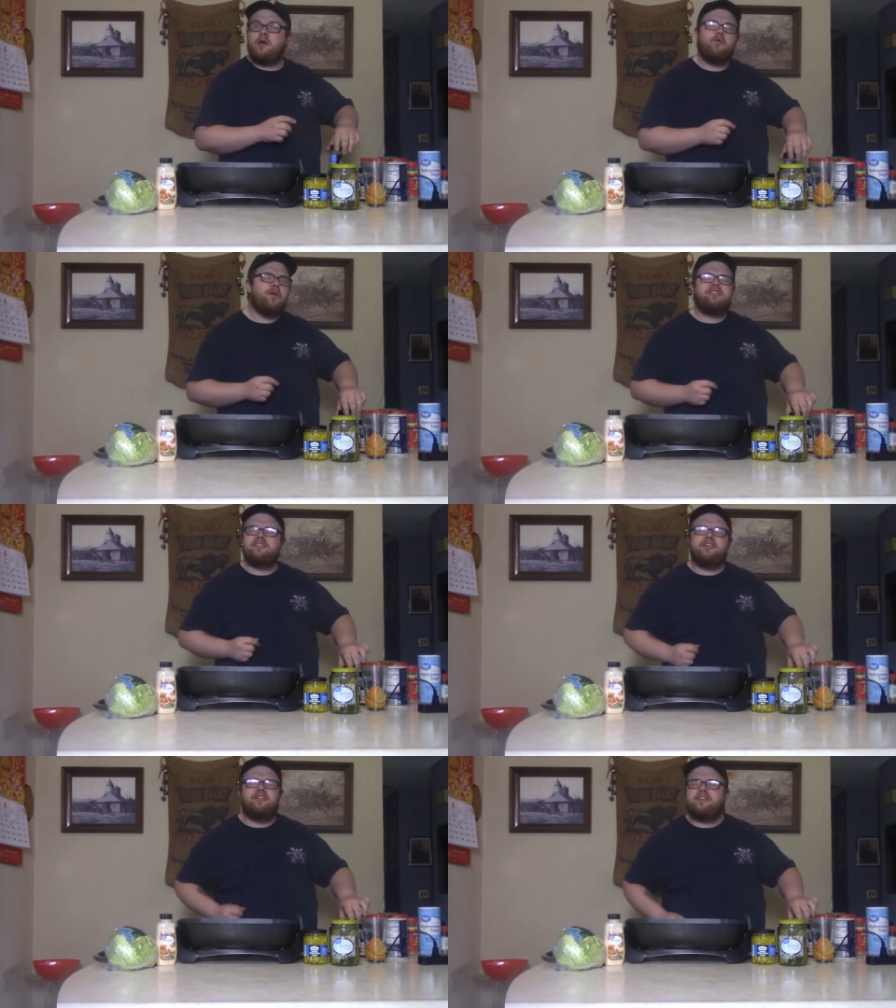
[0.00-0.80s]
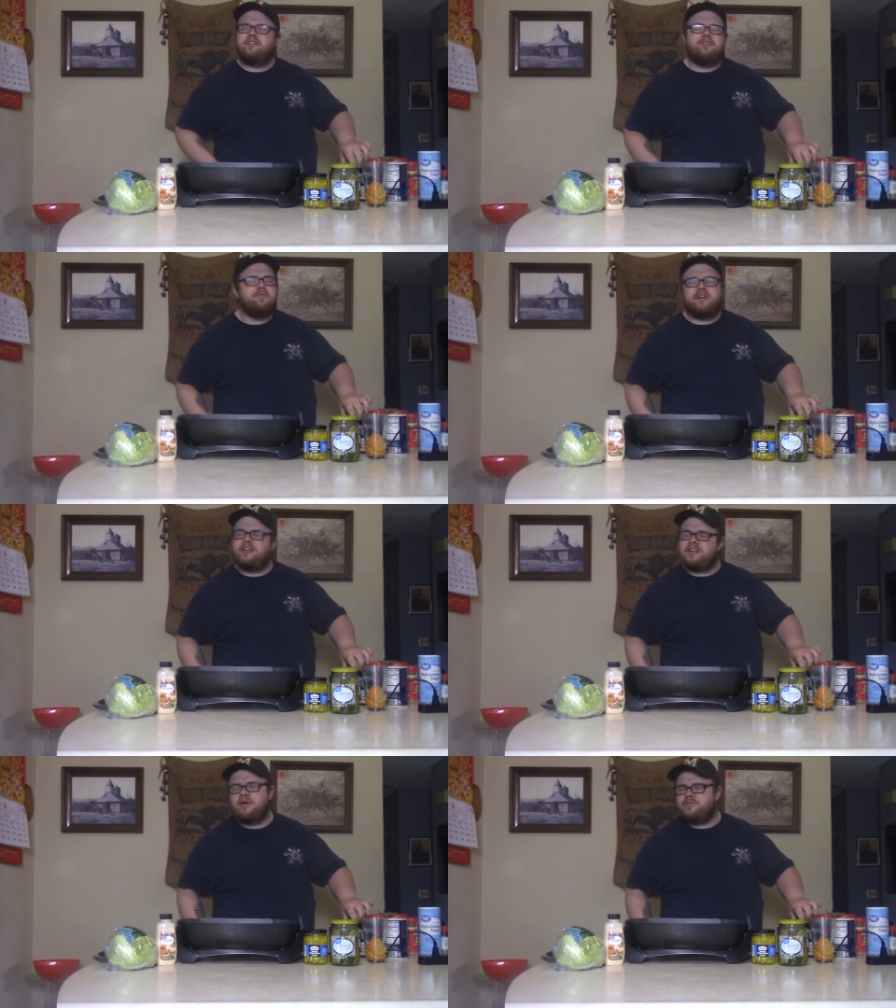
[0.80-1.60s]
What you gonna do when
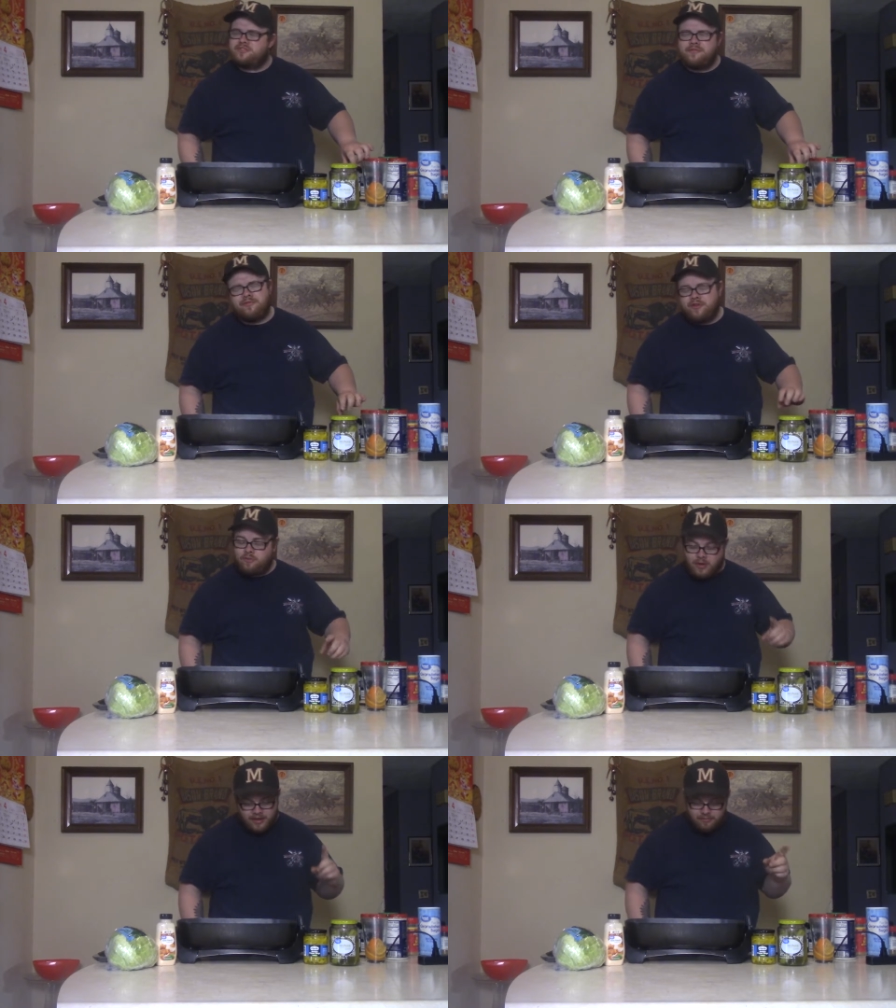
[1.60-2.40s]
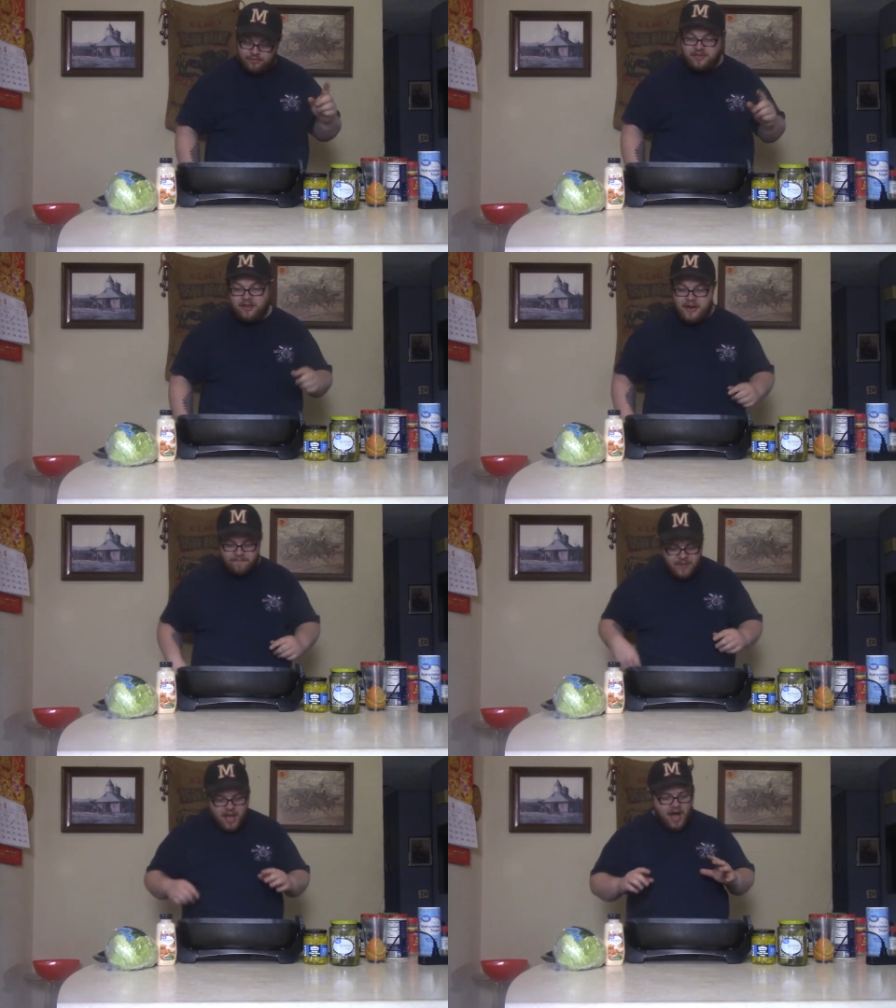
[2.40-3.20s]
it comes to food? Well, I'm gonna tell you.
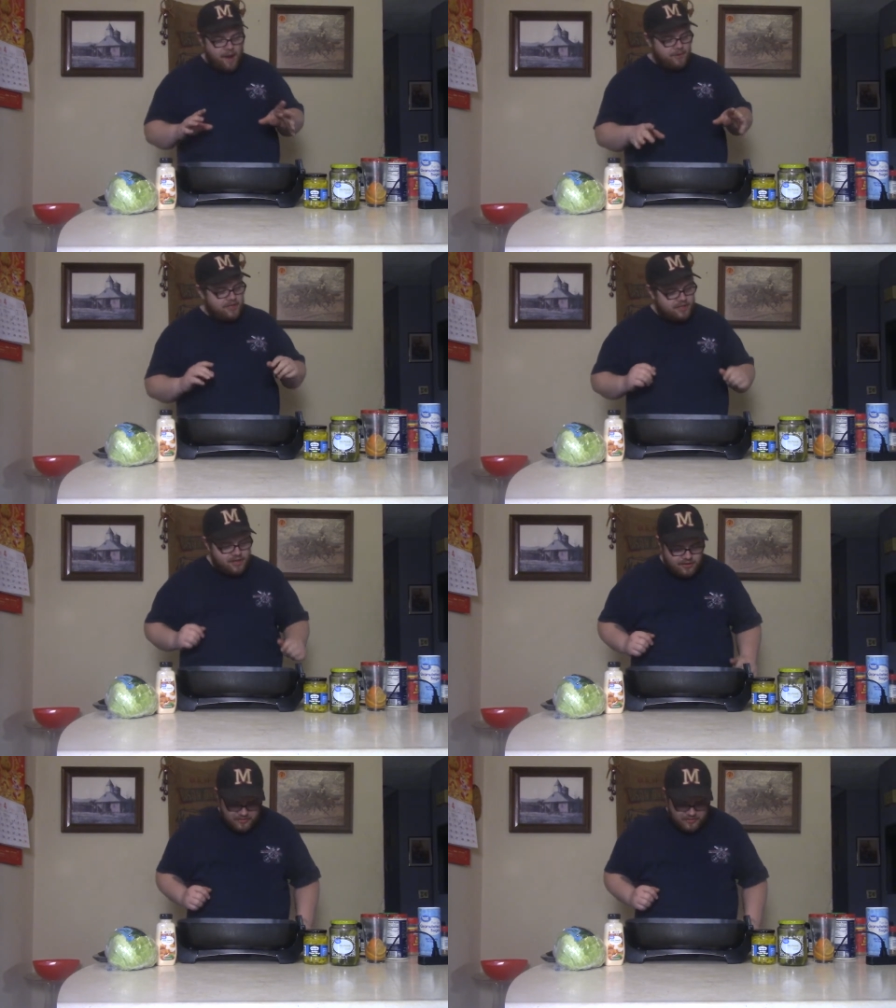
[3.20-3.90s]
I'm gonna cook